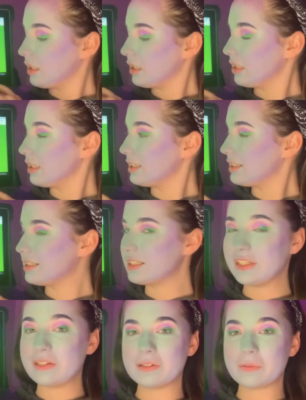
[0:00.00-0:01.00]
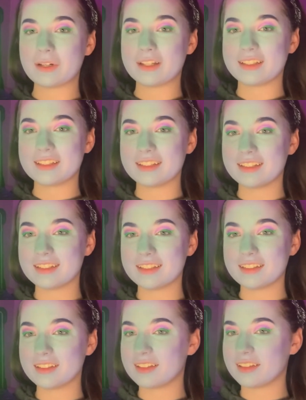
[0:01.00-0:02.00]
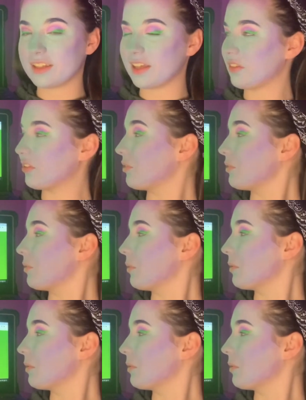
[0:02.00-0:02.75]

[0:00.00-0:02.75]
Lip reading: Let's see what this has in store.